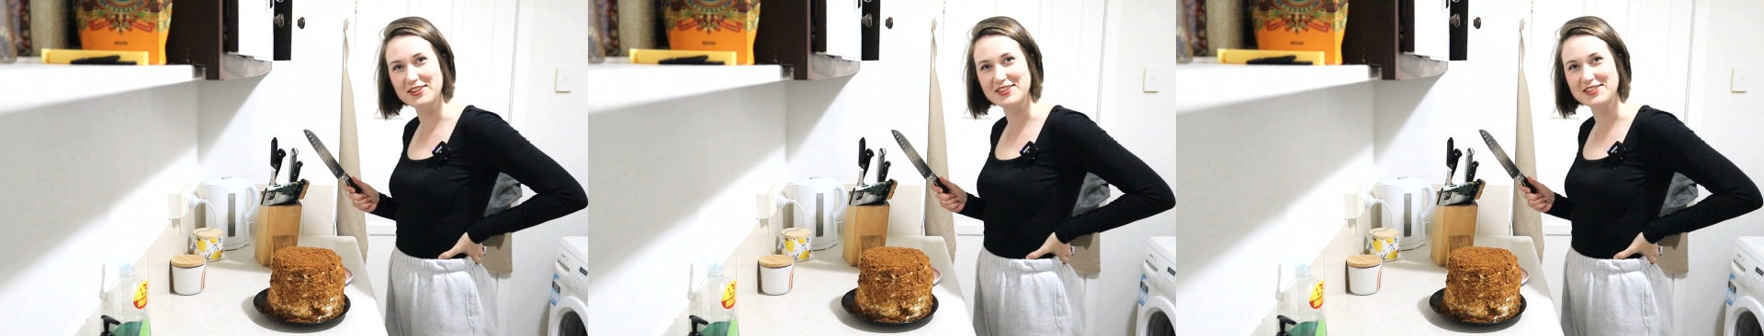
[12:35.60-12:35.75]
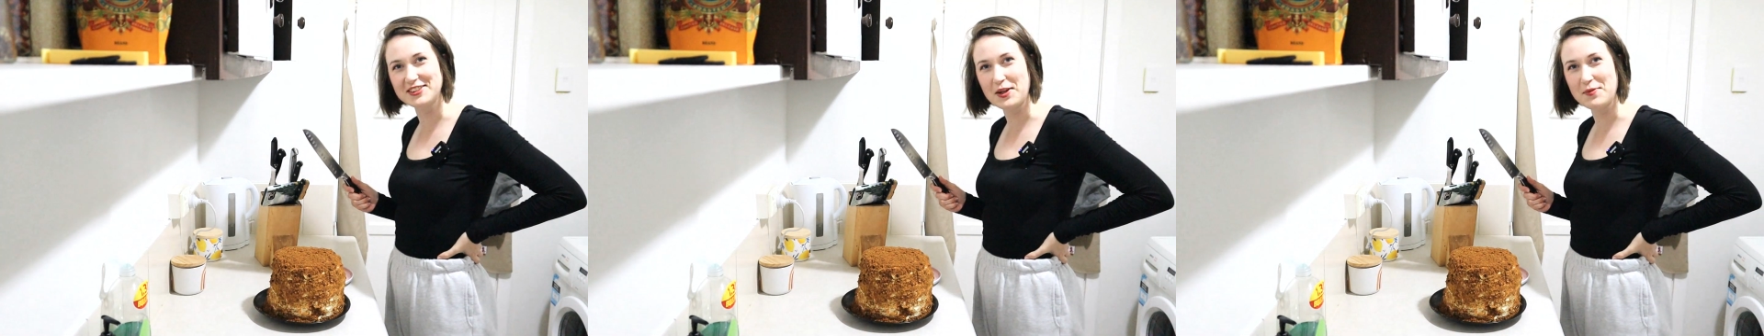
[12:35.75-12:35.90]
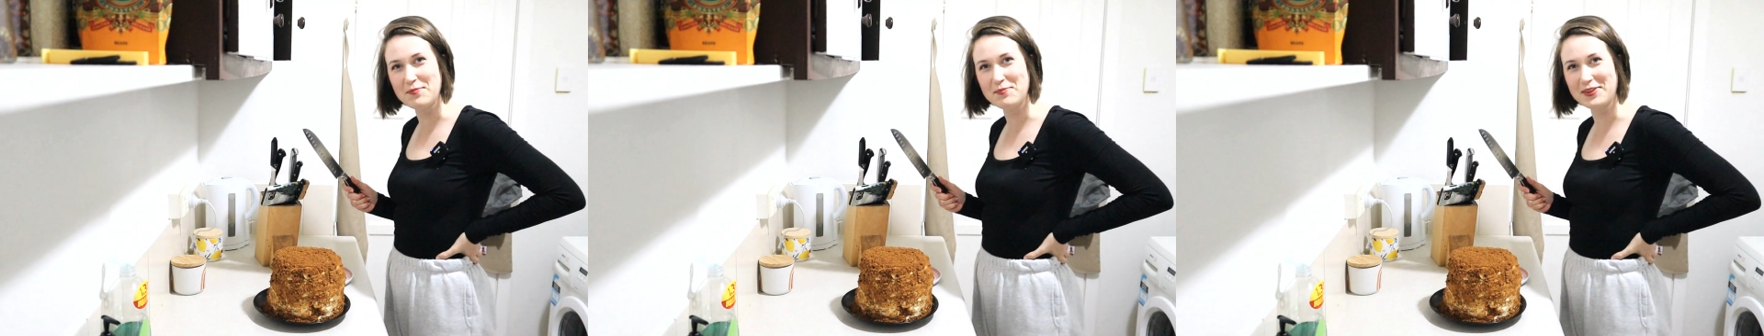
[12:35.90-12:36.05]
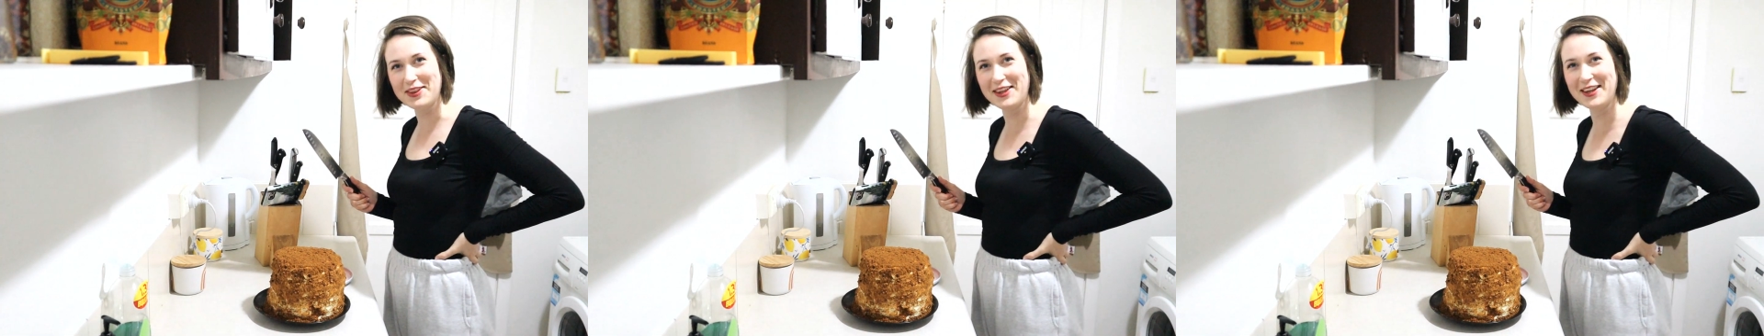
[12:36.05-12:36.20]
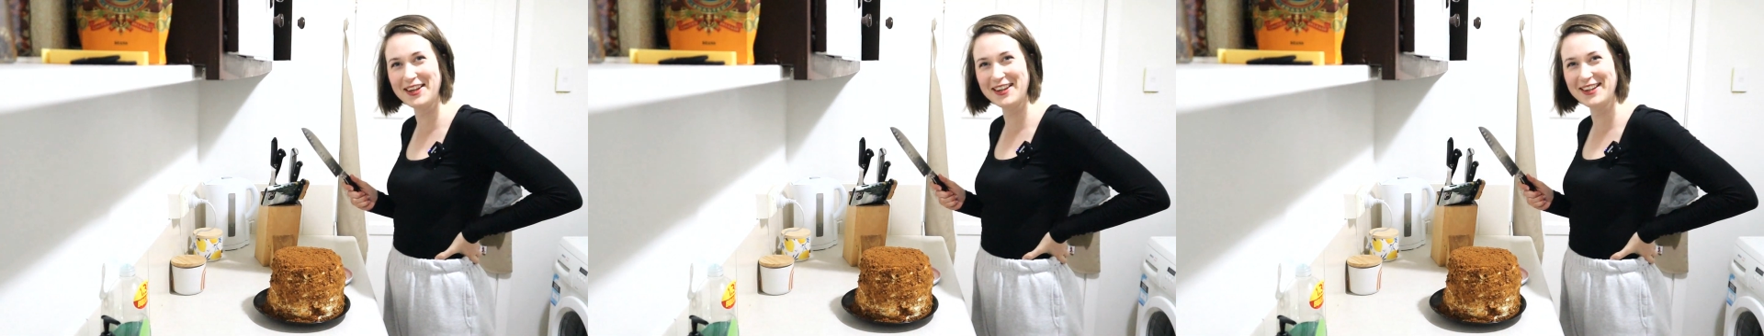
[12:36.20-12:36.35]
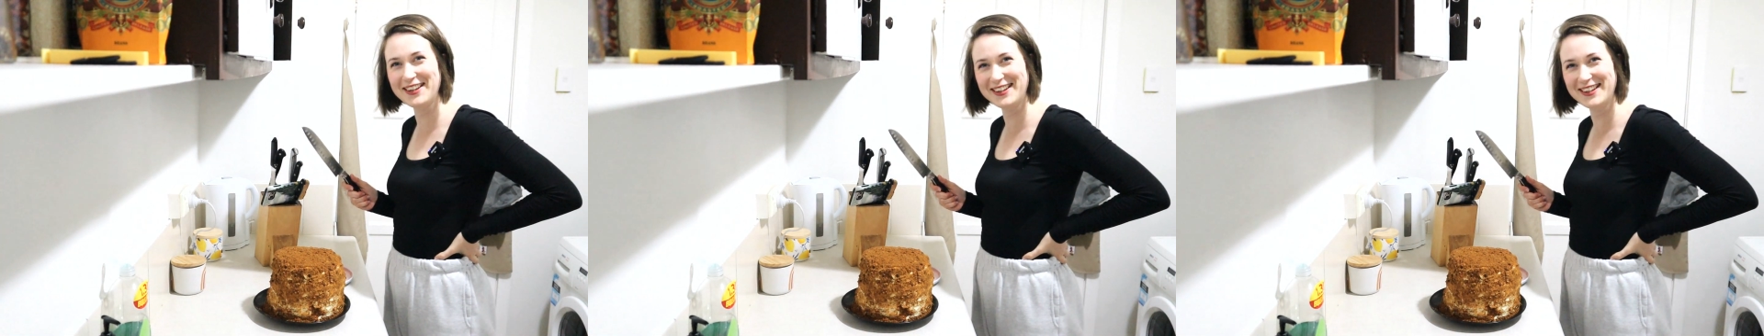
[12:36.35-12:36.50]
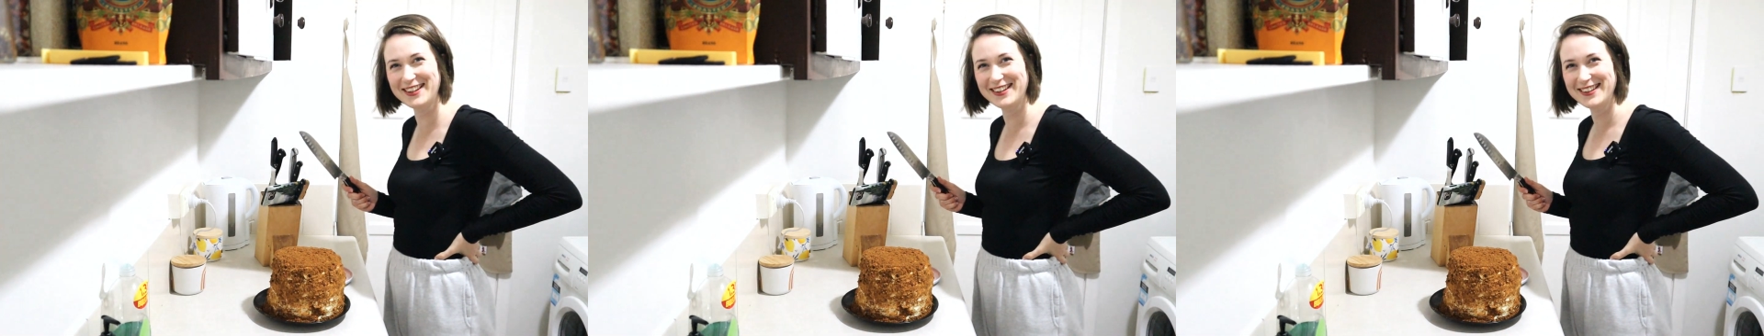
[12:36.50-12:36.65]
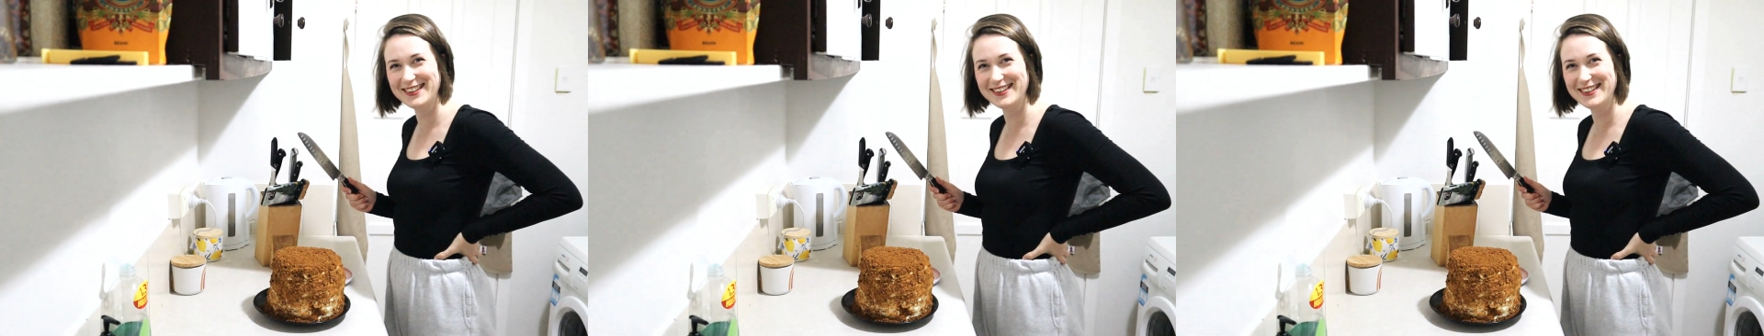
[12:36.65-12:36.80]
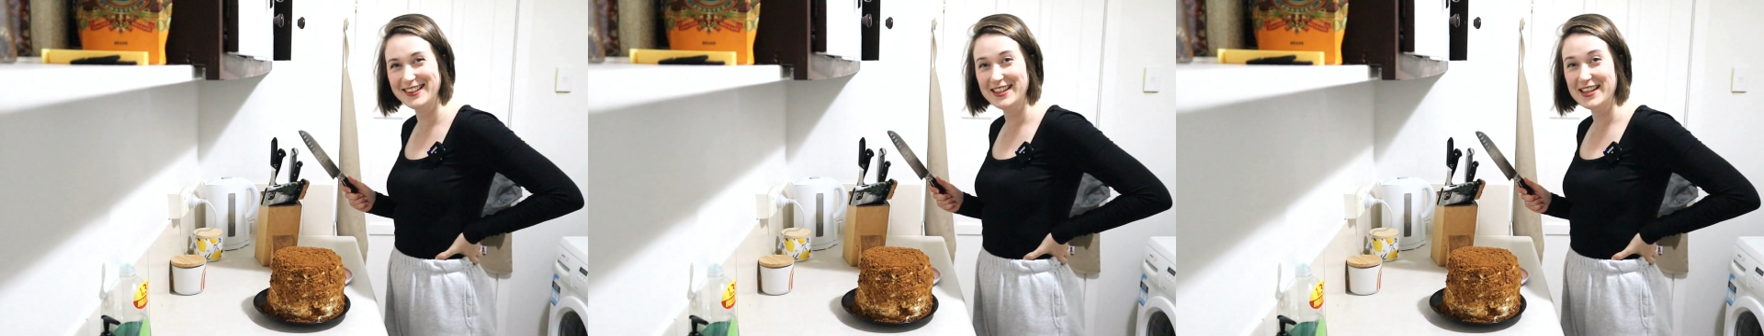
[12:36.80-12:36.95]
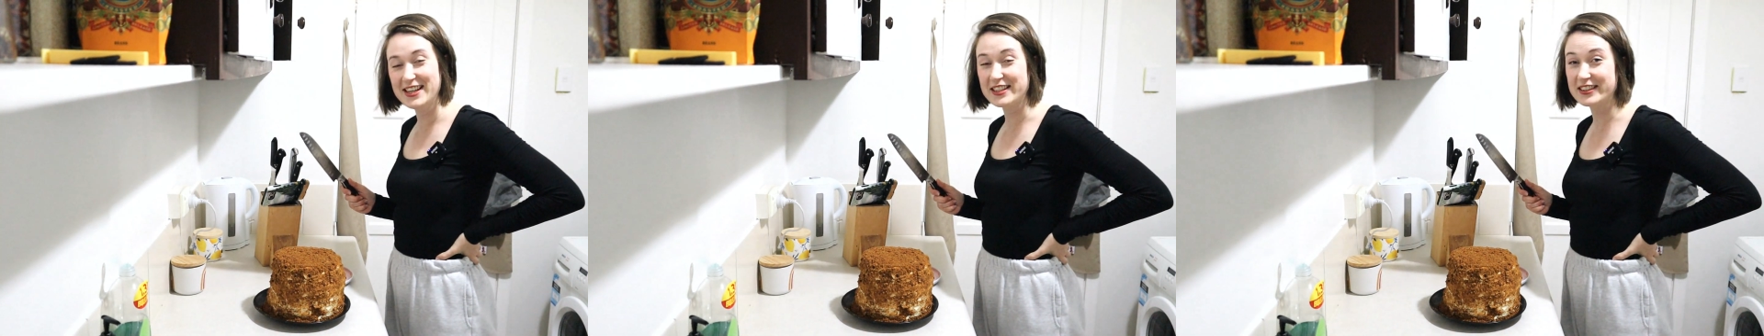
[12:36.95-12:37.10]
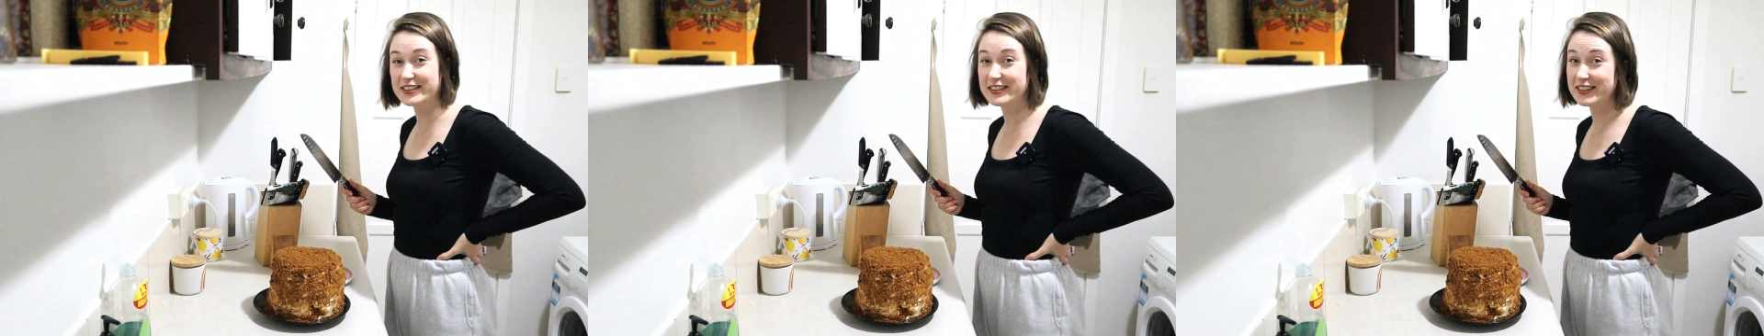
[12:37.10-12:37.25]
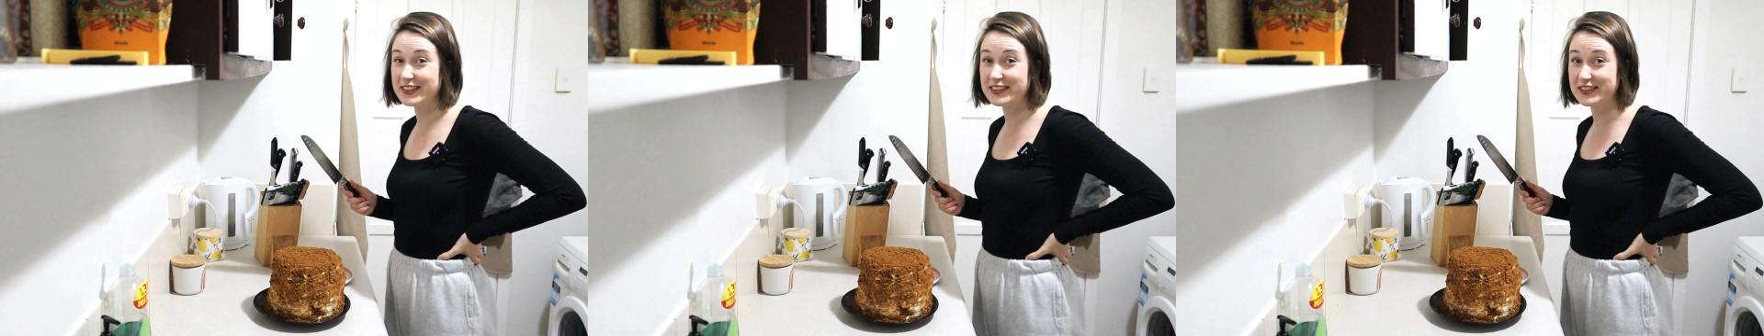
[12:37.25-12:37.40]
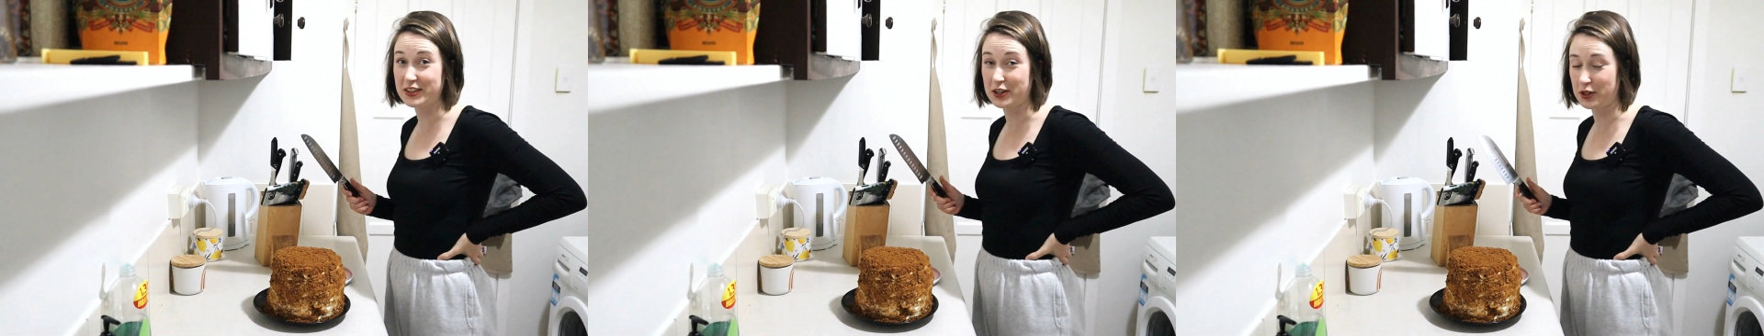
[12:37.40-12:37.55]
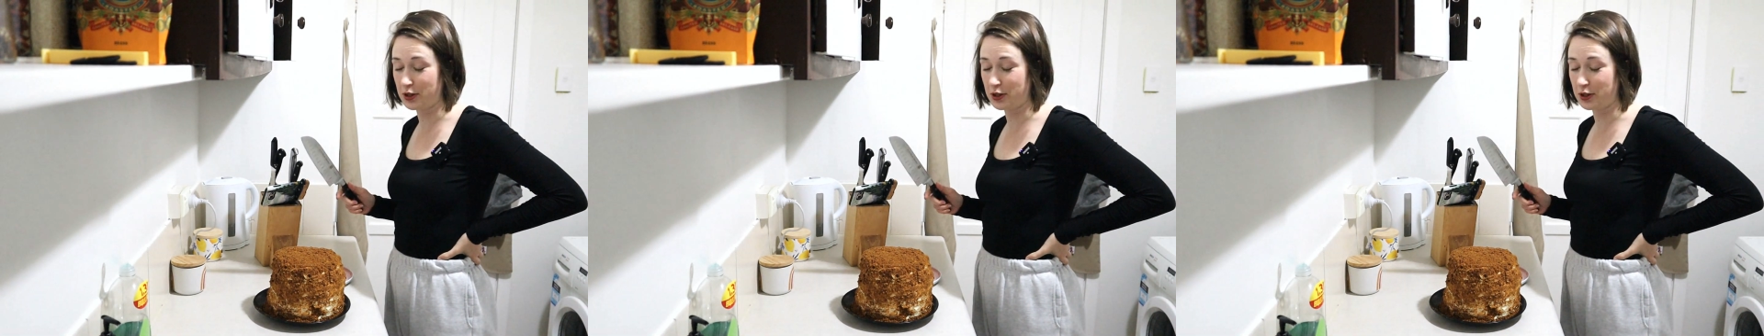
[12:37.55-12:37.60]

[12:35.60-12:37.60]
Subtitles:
or something, because this is